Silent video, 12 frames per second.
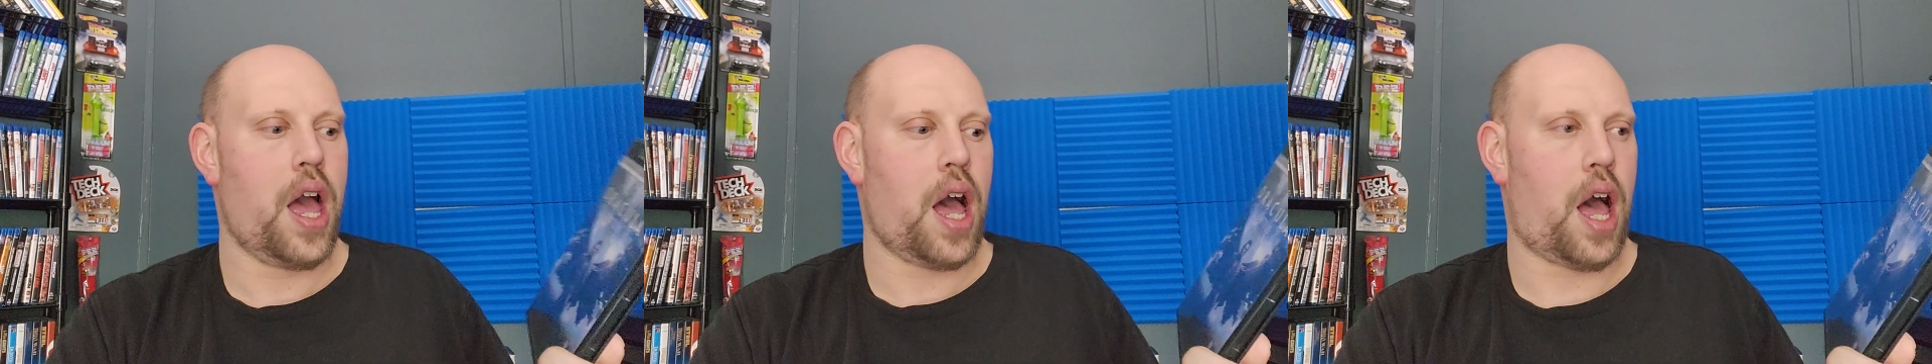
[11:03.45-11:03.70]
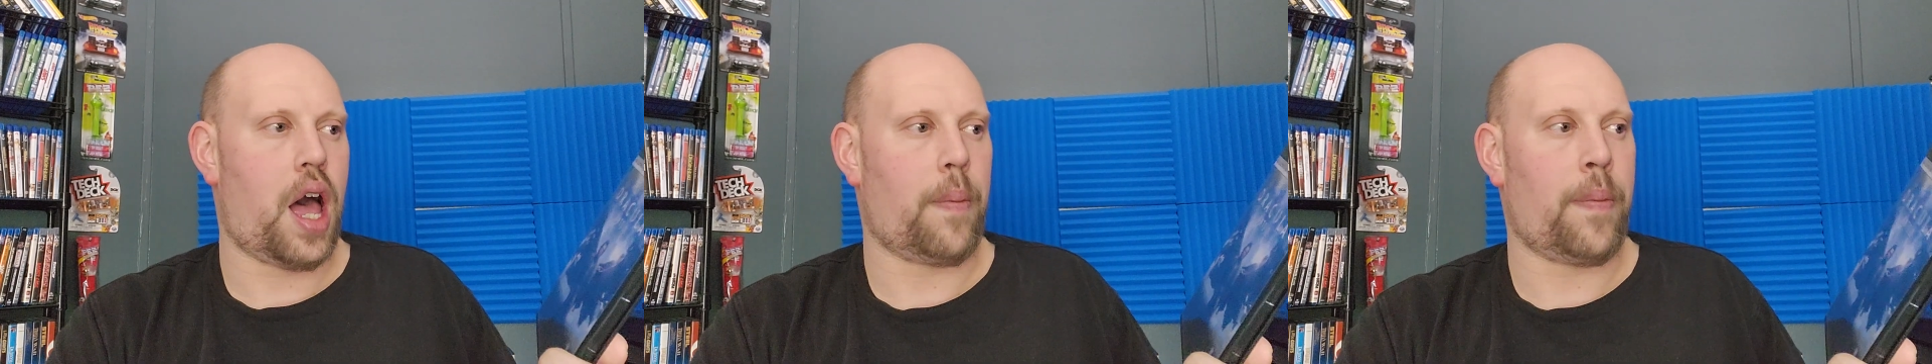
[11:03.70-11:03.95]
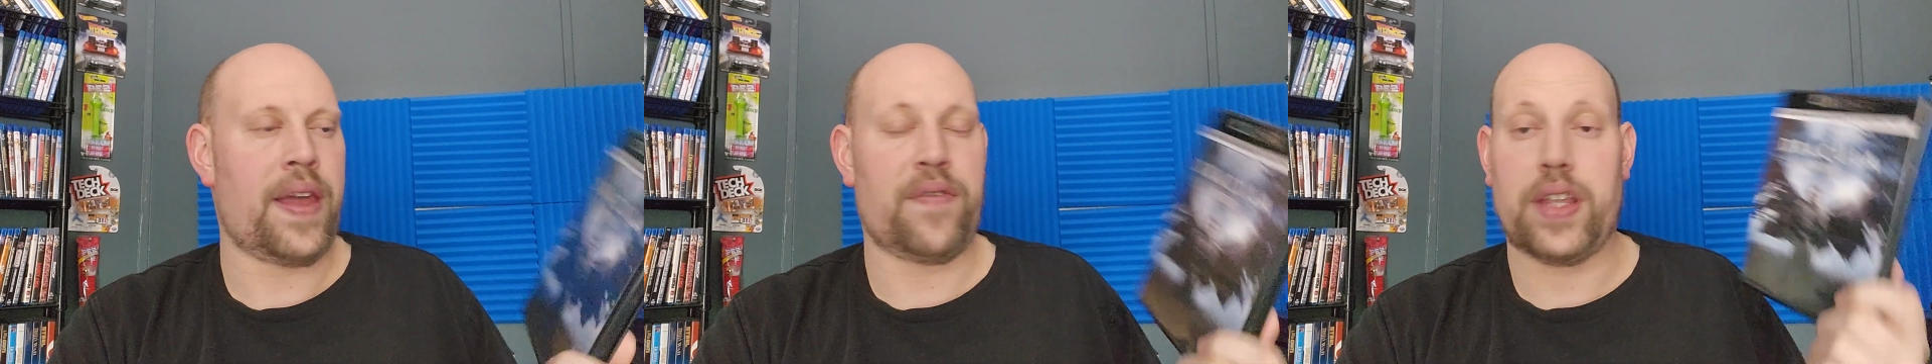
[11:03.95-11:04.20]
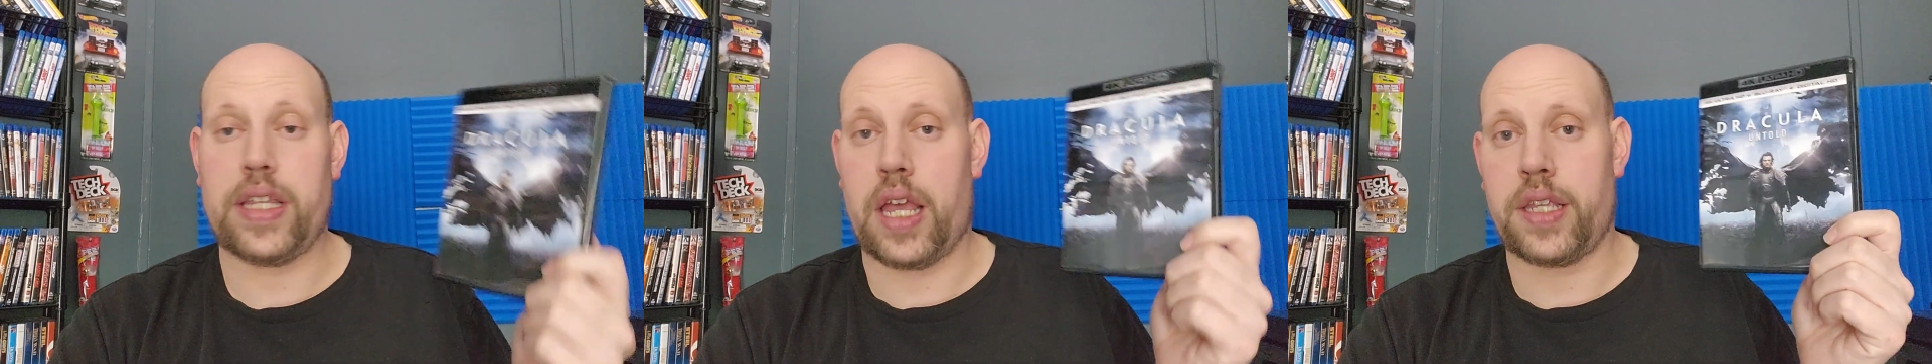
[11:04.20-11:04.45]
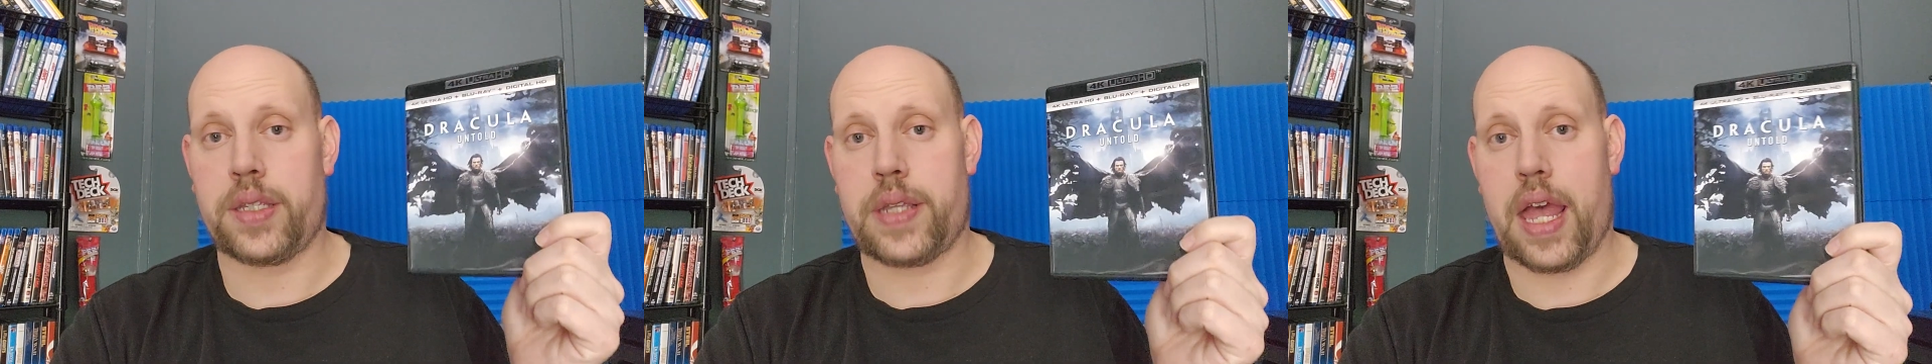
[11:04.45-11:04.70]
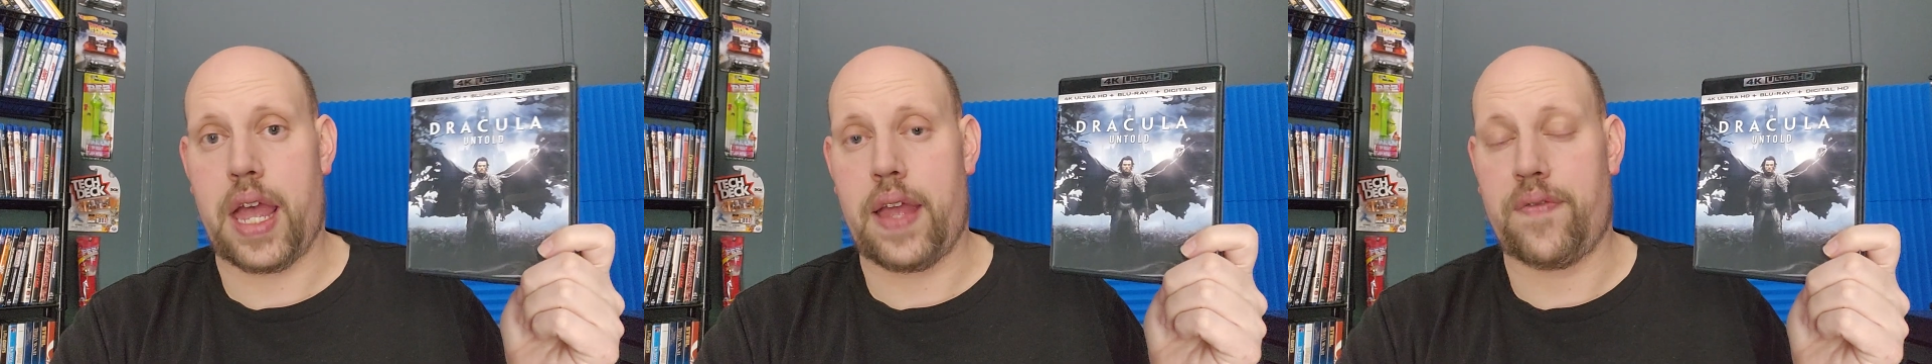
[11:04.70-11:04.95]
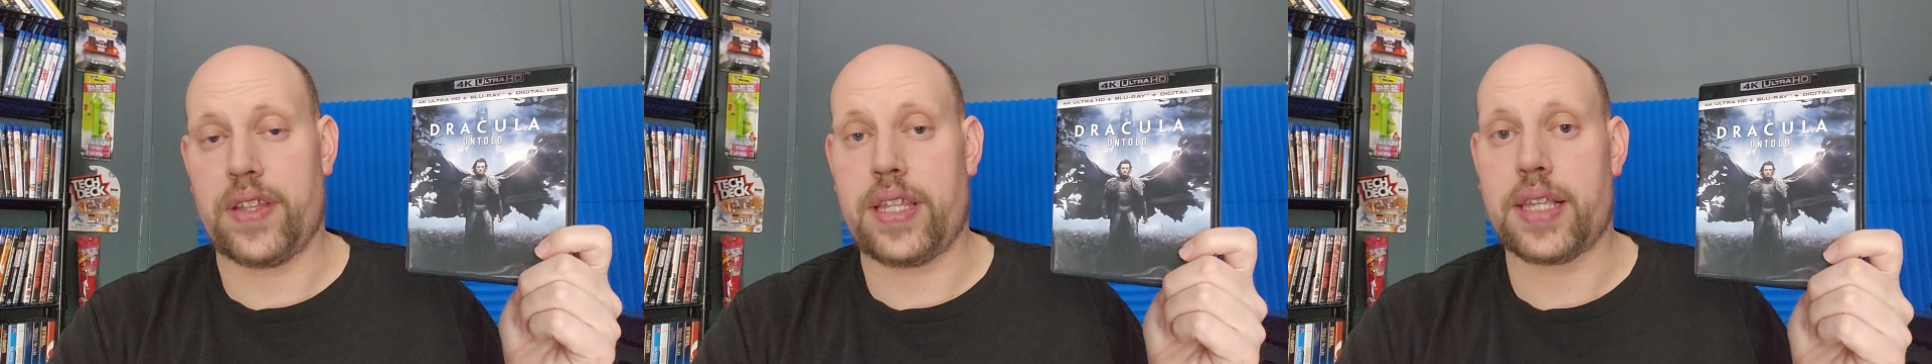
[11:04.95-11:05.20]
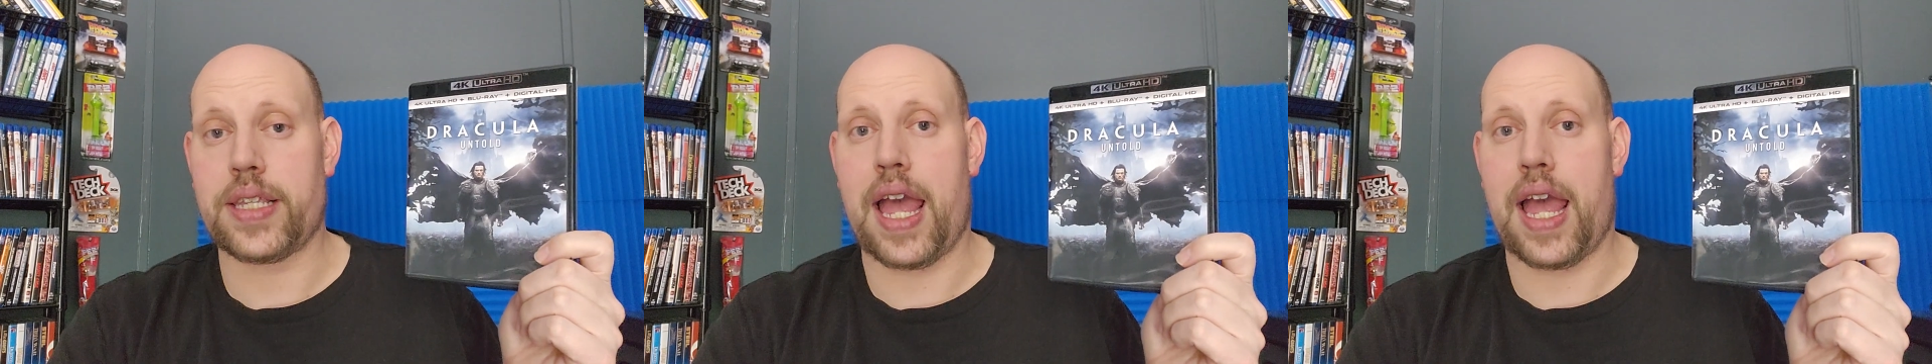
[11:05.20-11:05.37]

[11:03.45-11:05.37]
If it doesn't